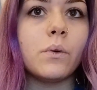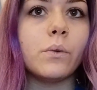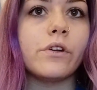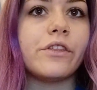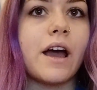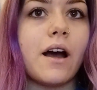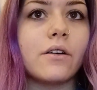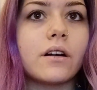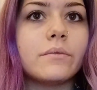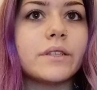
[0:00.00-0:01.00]
With the
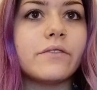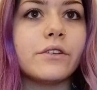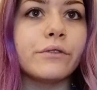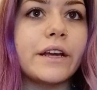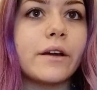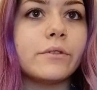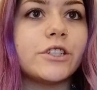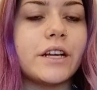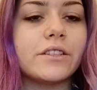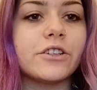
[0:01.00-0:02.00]
outcomes of the Rico
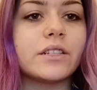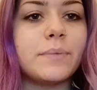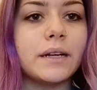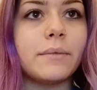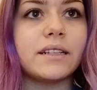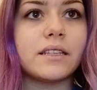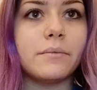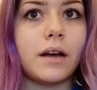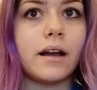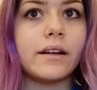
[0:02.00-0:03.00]
and Chaser experiments
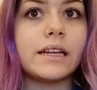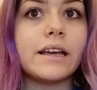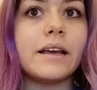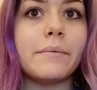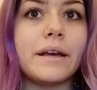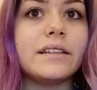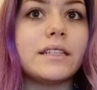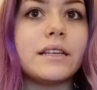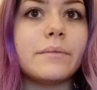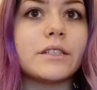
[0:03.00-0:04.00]
in mind, it may
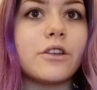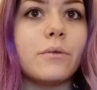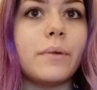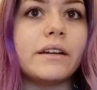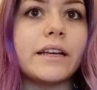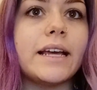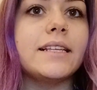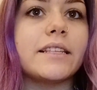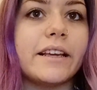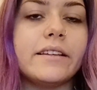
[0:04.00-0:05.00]
seem as though Bunny
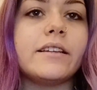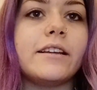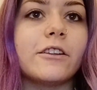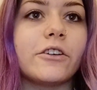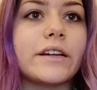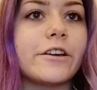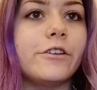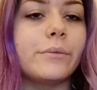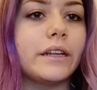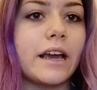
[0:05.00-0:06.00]
is indeed learning
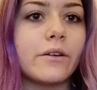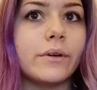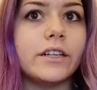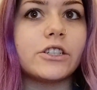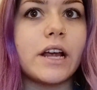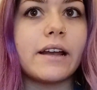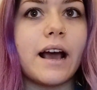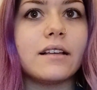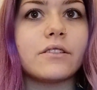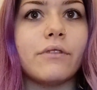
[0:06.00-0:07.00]
human language
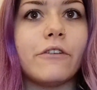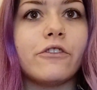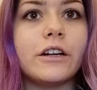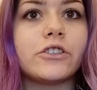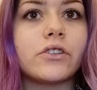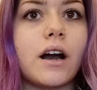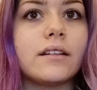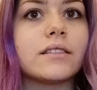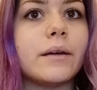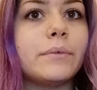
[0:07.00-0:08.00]
and has a referential
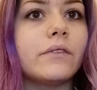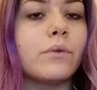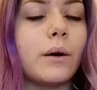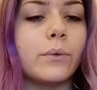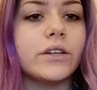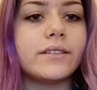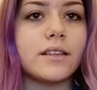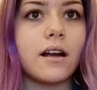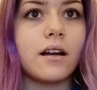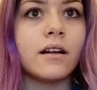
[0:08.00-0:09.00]
concept of what
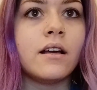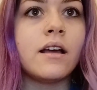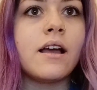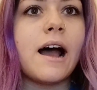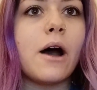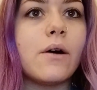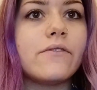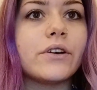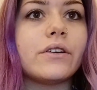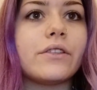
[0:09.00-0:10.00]
words are.
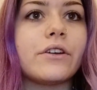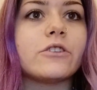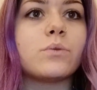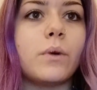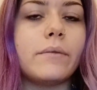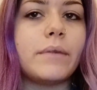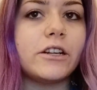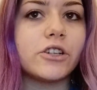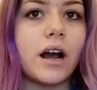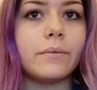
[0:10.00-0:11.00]
However, there is one
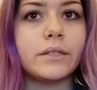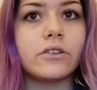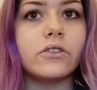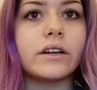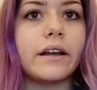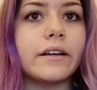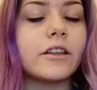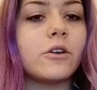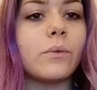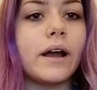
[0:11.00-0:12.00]
major obstacle getting
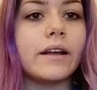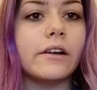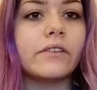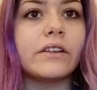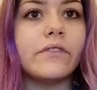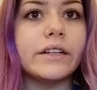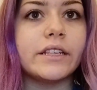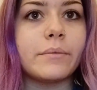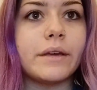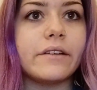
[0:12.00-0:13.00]
in the way of
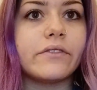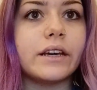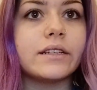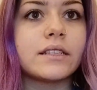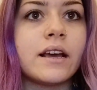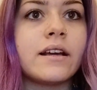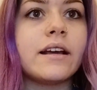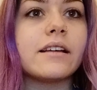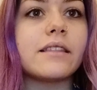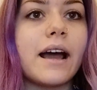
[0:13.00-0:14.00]
convincing me of this,
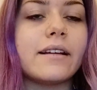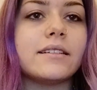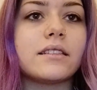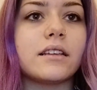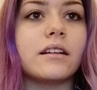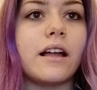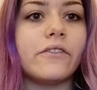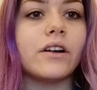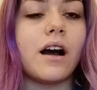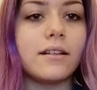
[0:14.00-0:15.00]
and that is the
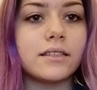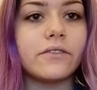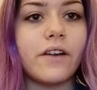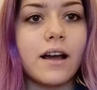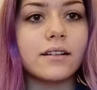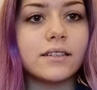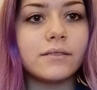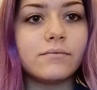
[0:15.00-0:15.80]
clever Hans effect.